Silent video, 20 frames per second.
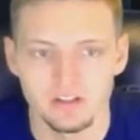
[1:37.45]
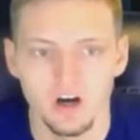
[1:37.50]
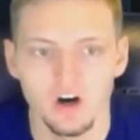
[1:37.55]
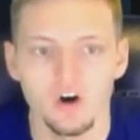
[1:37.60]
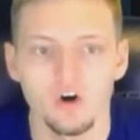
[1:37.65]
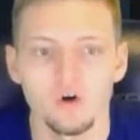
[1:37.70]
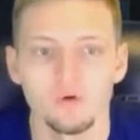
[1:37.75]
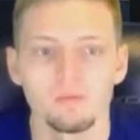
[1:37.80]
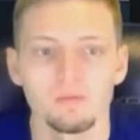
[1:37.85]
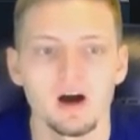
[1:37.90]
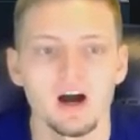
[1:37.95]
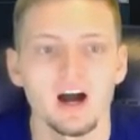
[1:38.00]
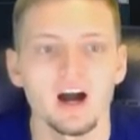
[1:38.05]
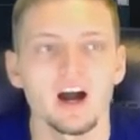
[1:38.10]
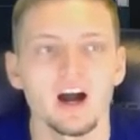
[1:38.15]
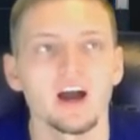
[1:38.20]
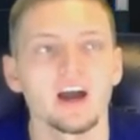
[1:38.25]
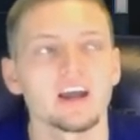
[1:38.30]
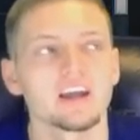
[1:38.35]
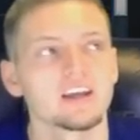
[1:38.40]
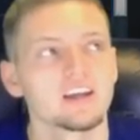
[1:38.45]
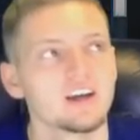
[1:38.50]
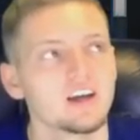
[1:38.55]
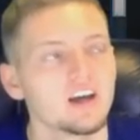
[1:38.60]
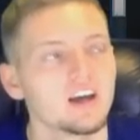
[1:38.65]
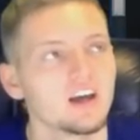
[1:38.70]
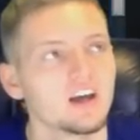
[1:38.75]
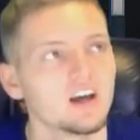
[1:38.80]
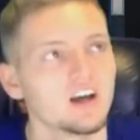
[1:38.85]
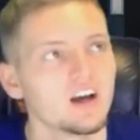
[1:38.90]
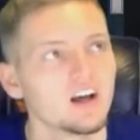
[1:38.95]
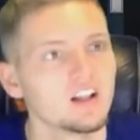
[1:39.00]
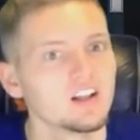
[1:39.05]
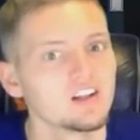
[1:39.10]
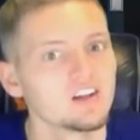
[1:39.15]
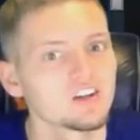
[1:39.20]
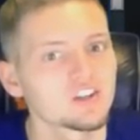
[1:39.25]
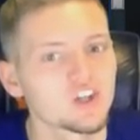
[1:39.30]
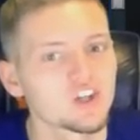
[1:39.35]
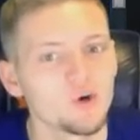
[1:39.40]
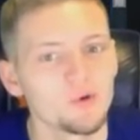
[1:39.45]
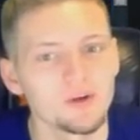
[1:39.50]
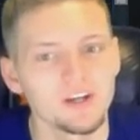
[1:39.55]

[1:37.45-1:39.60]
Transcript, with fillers: Oh my, look who he